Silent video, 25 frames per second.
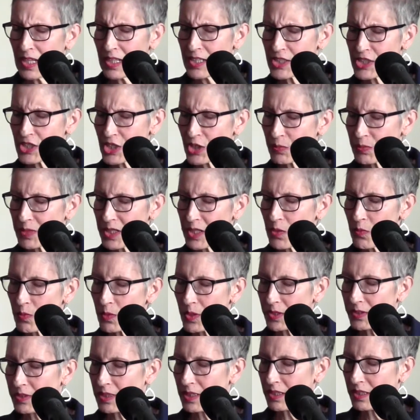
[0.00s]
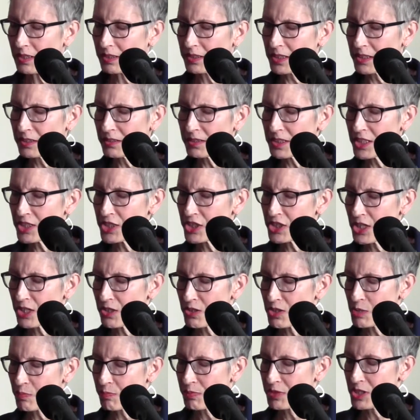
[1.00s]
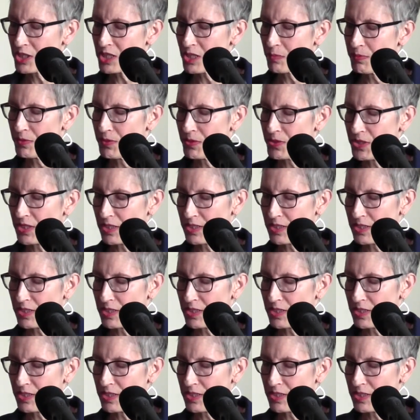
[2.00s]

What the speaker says: is to read work that clearly shares principles